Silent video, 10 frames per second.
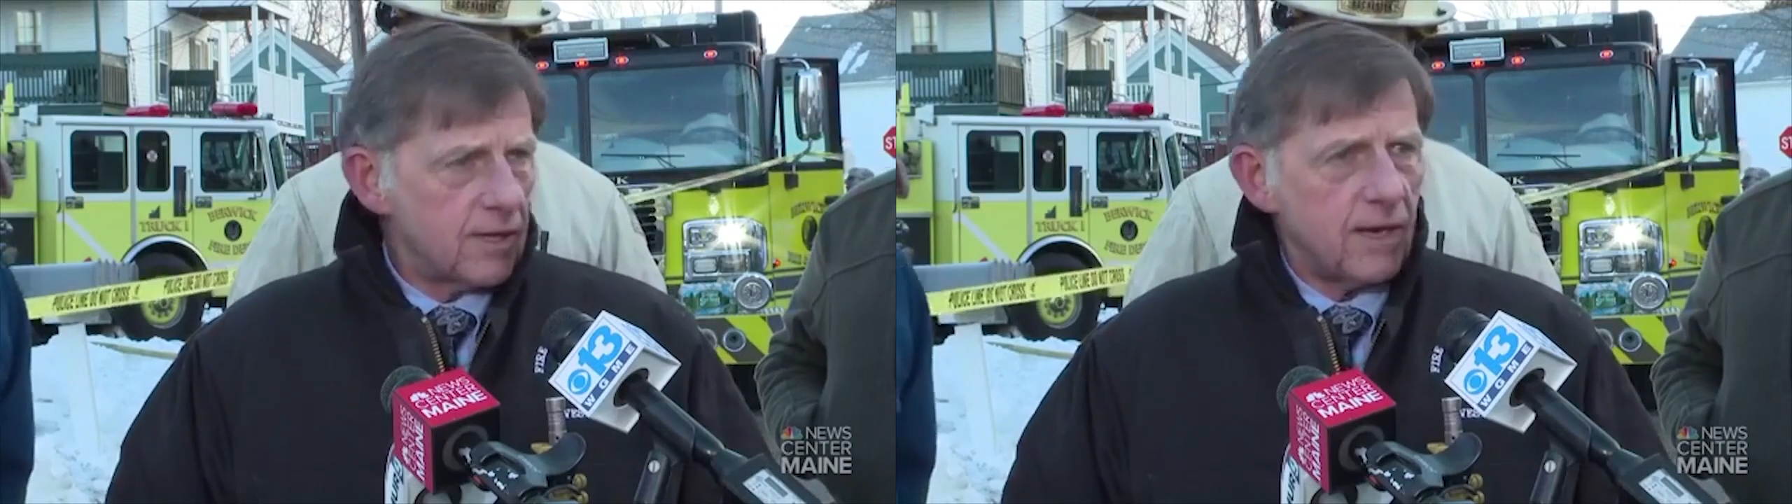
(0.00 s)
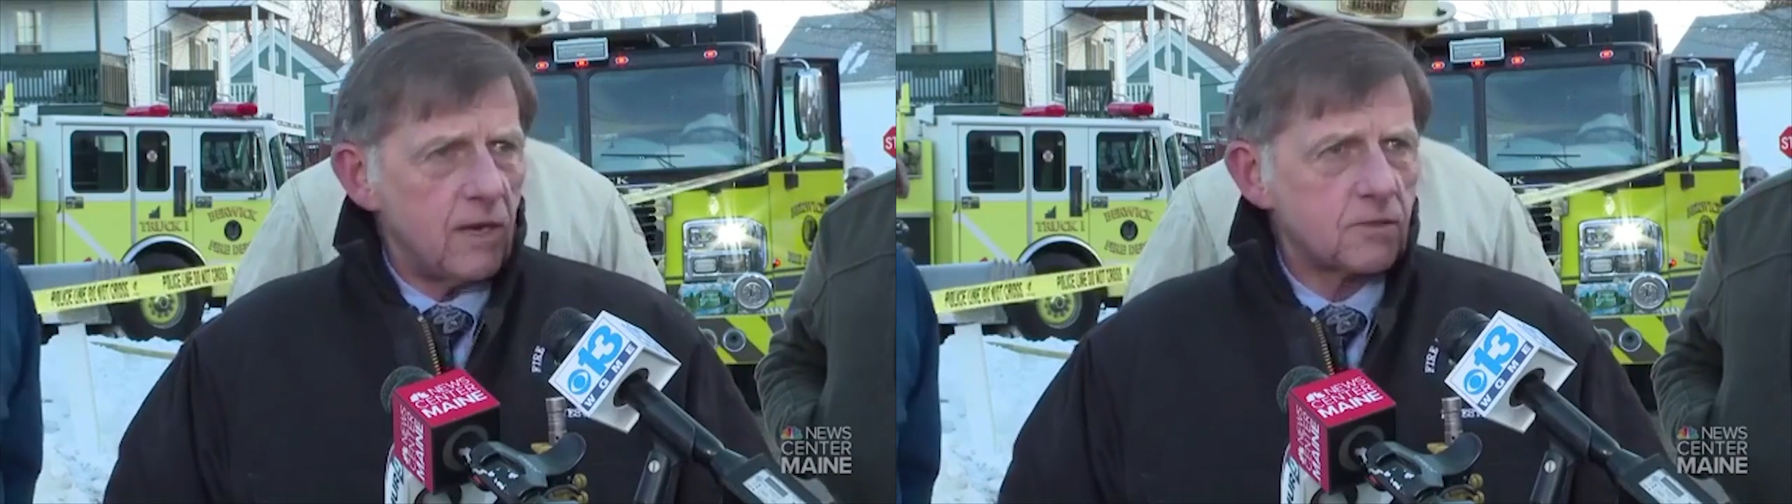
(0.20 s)

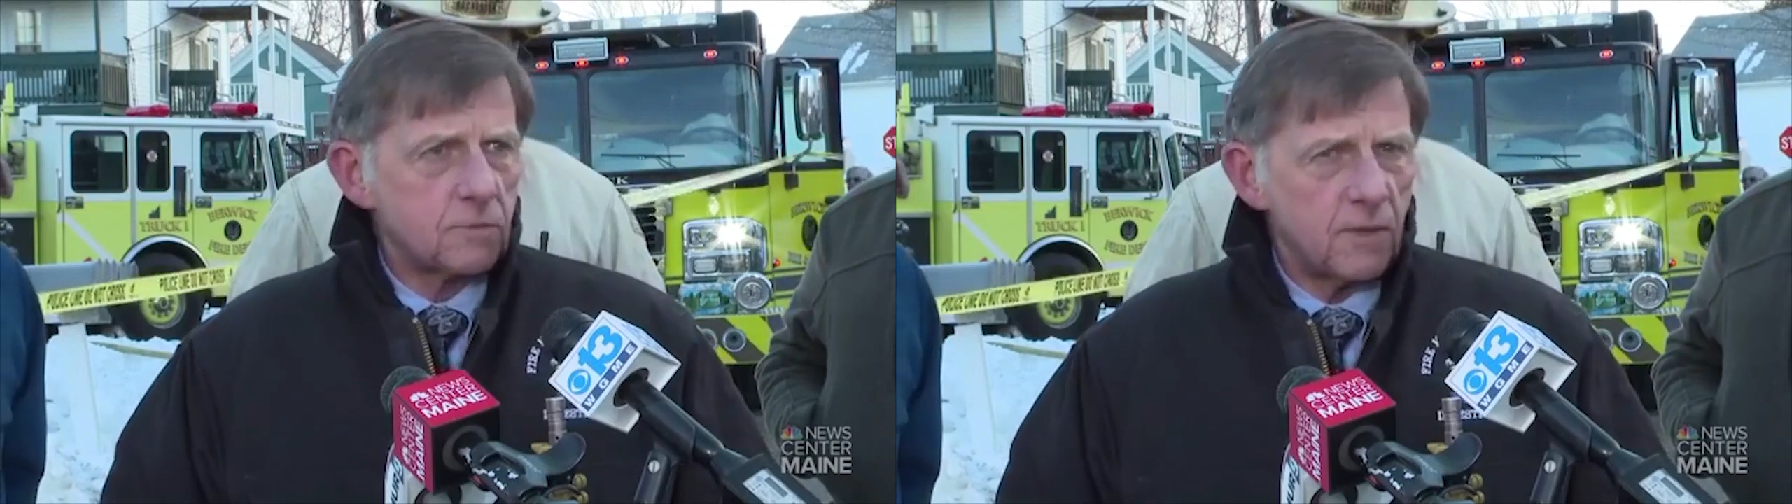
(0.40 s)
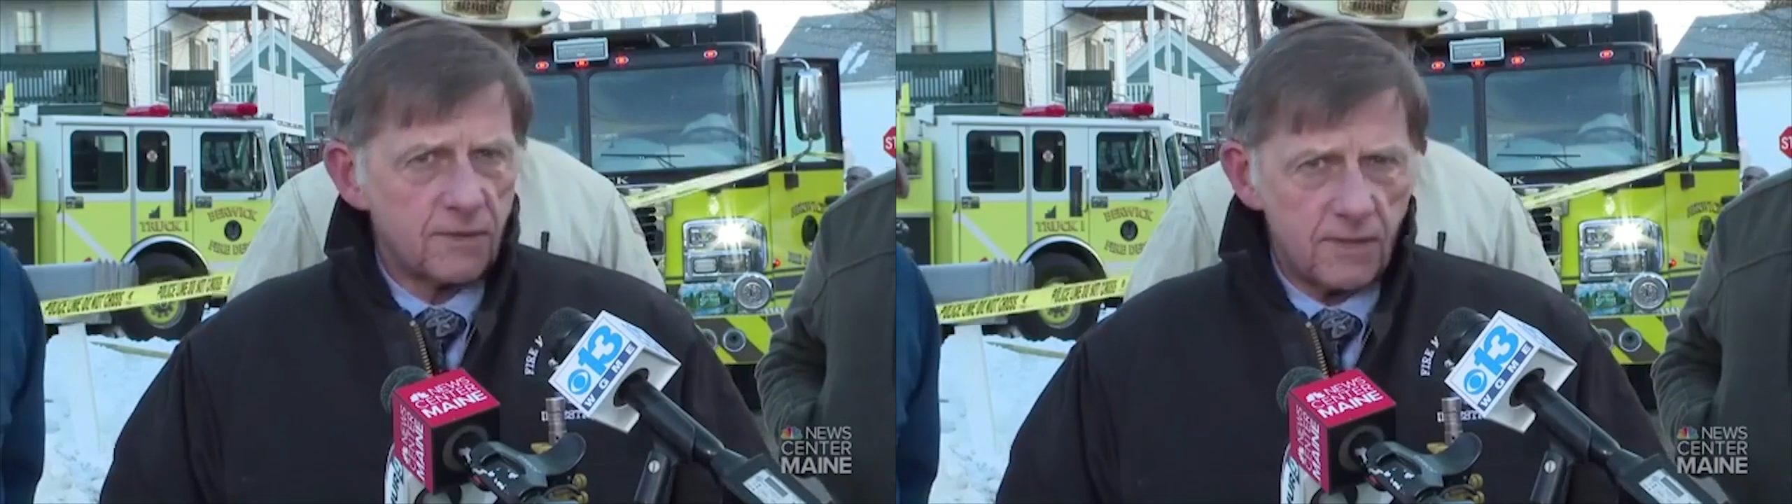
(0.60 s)
the
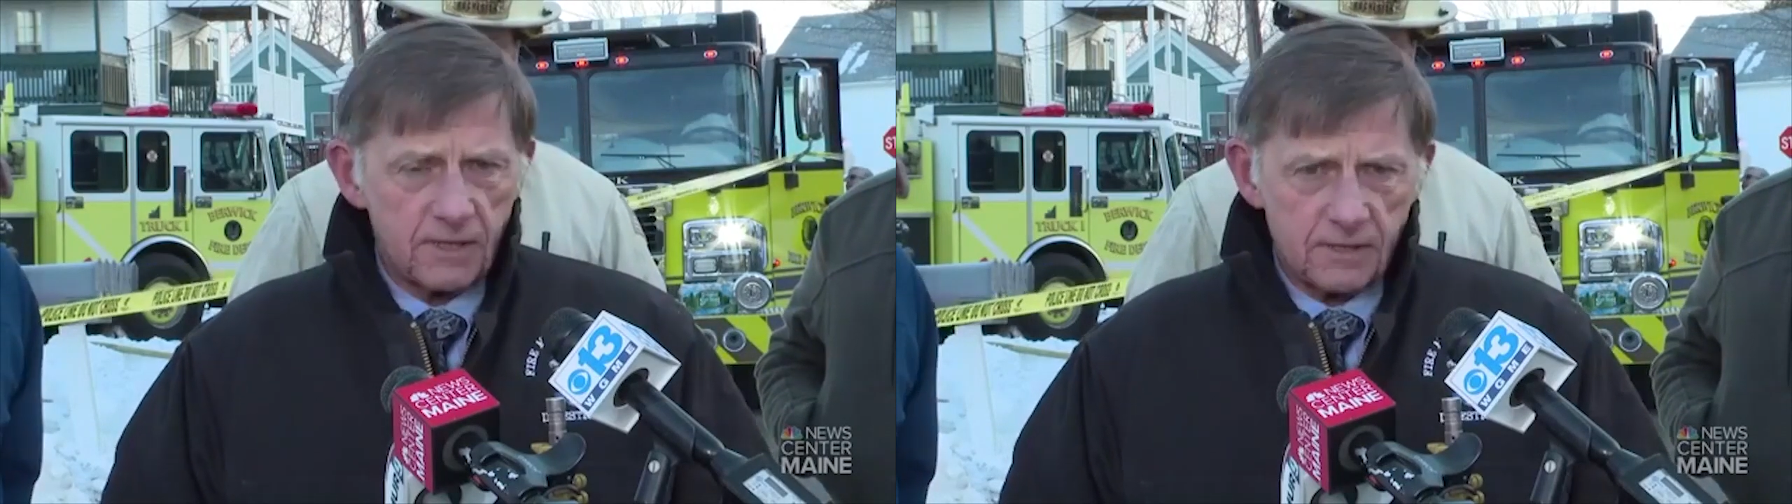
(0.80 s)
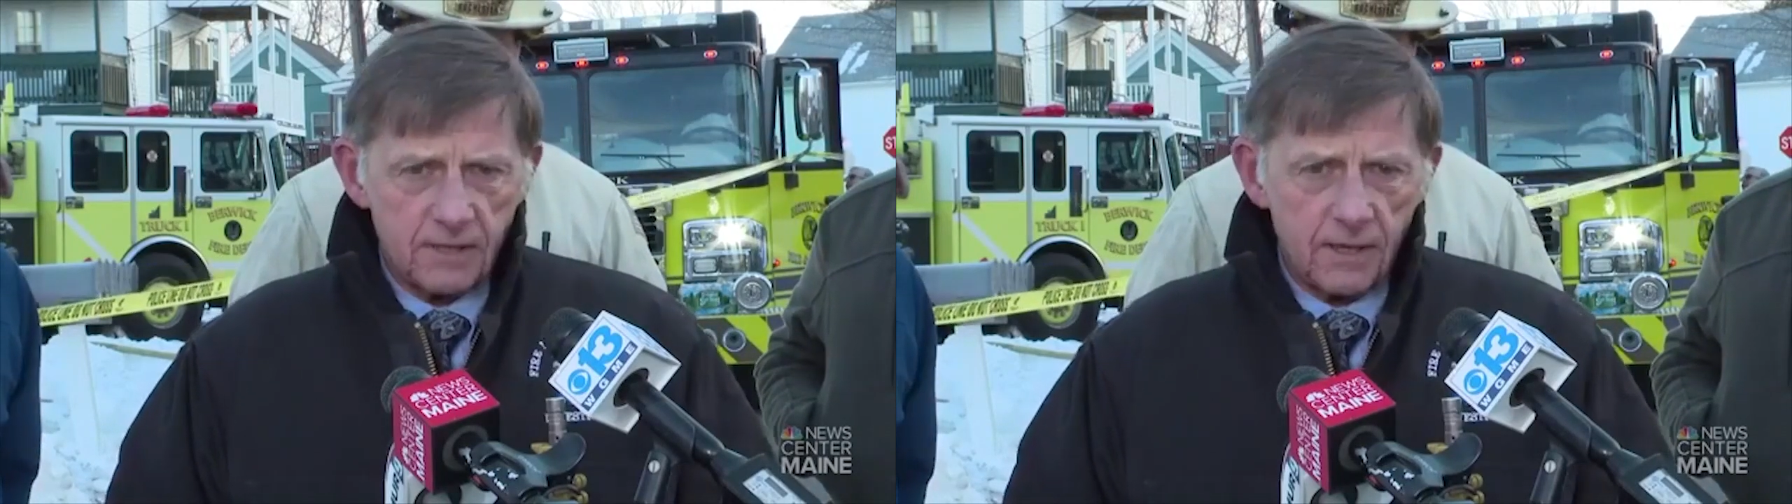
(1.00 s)
announcement
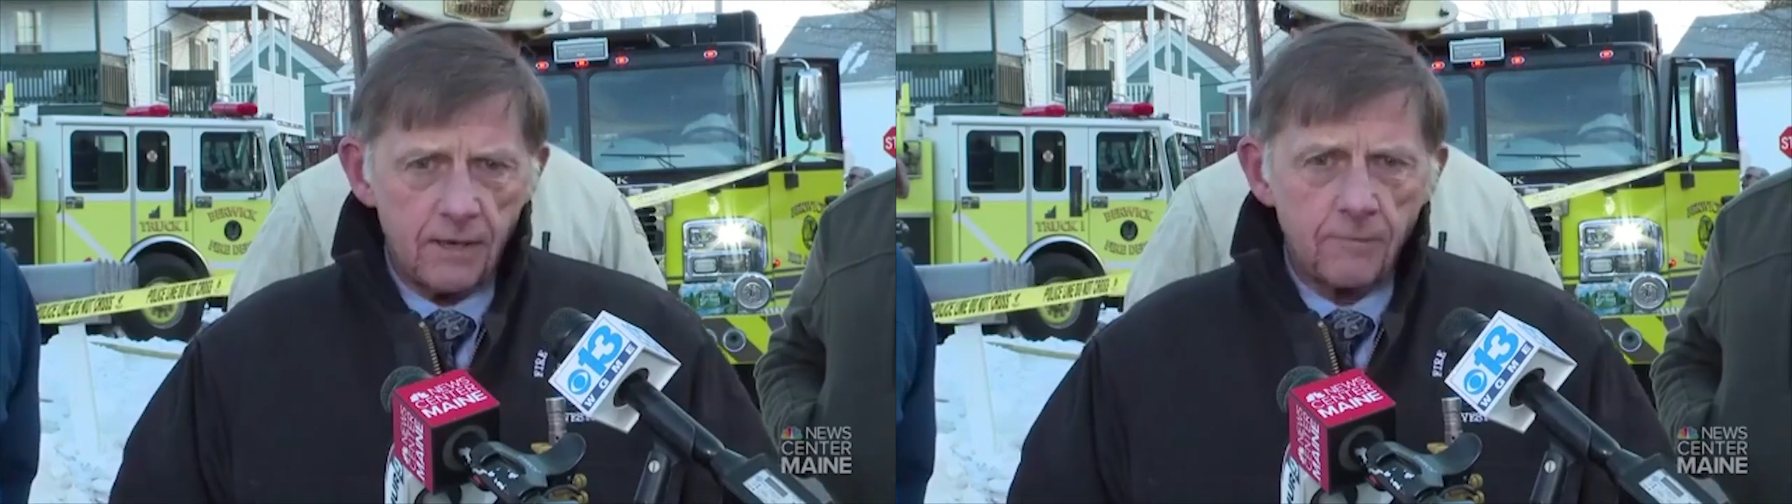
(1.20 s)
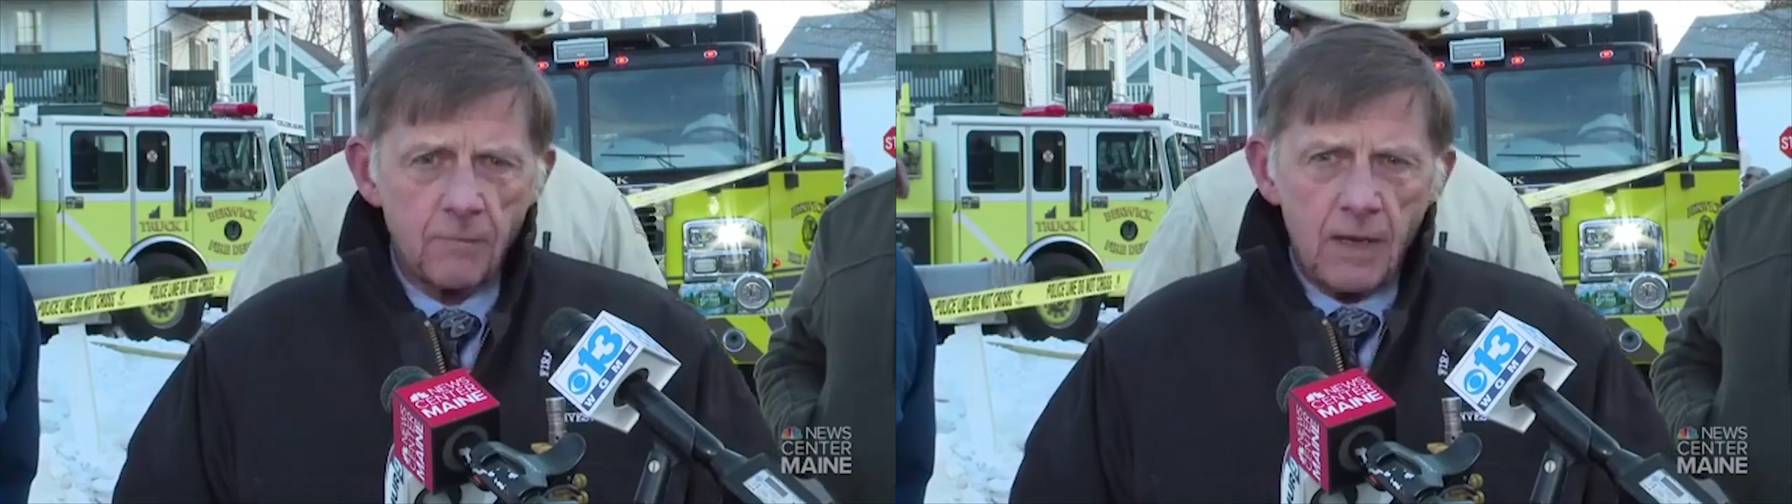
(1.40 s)
that
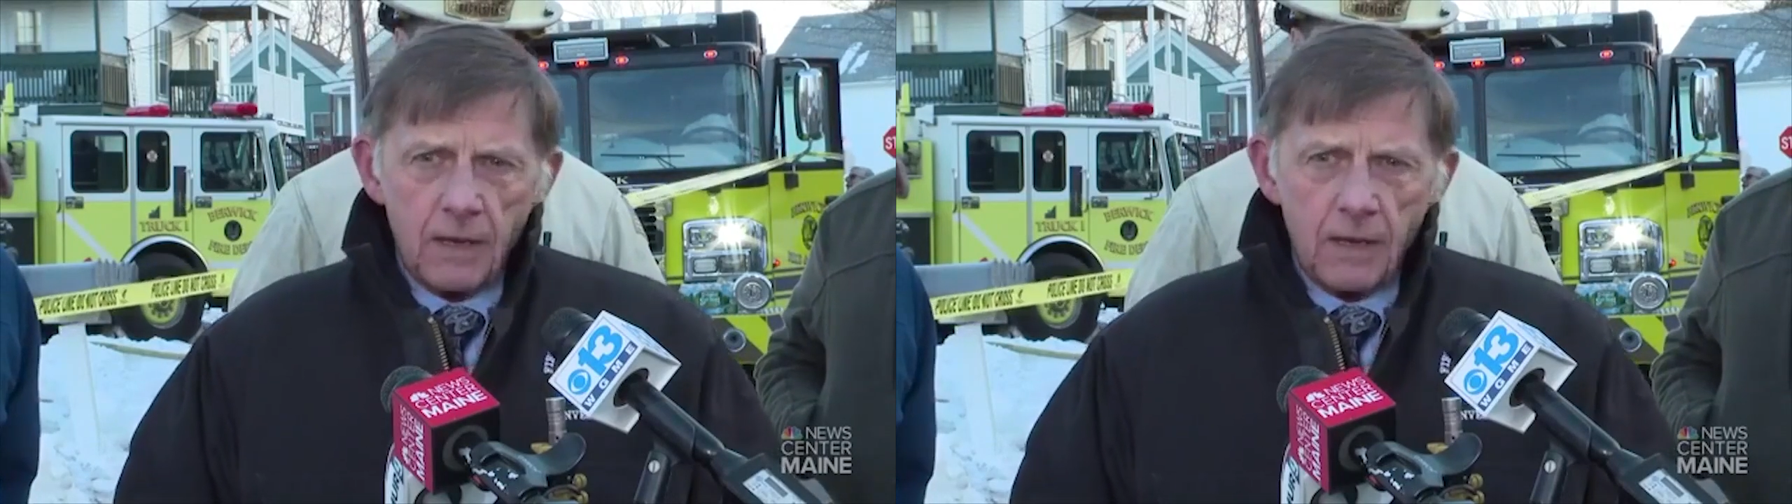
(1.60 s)
uh,